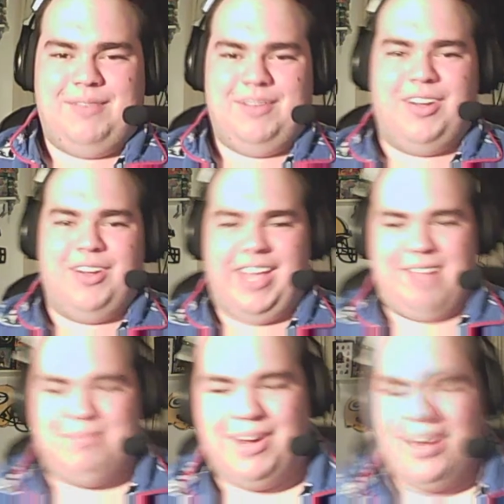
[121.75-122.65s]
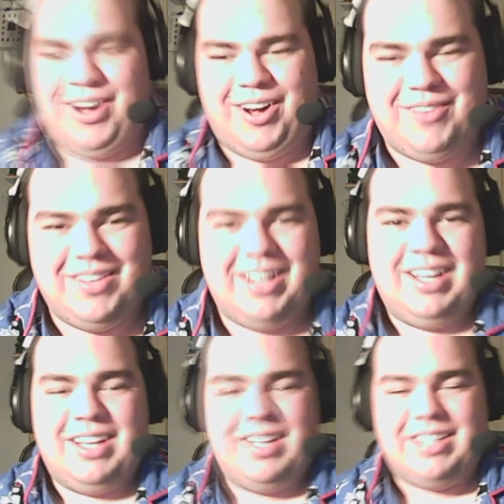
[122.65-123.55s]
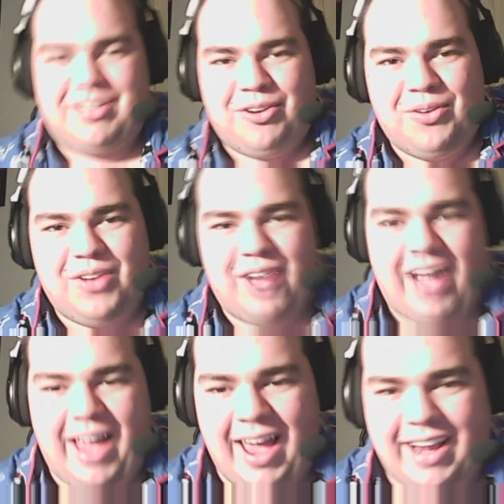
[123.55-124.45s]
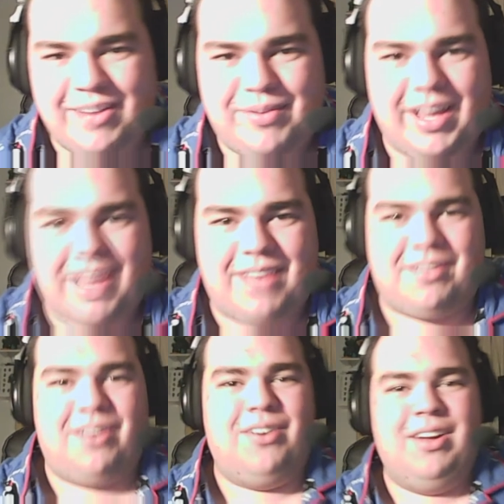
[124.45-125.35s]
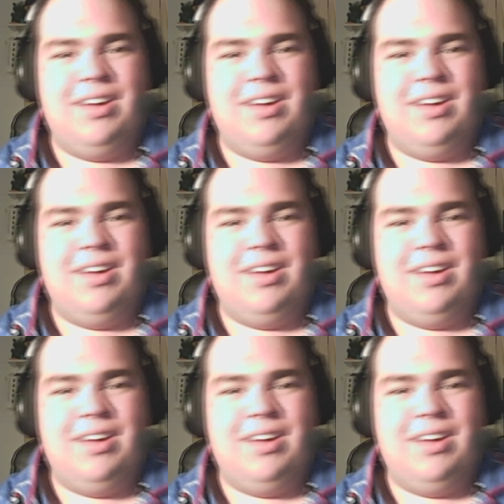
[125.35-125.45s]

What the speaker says: Okay, but this whole hacking fiasco,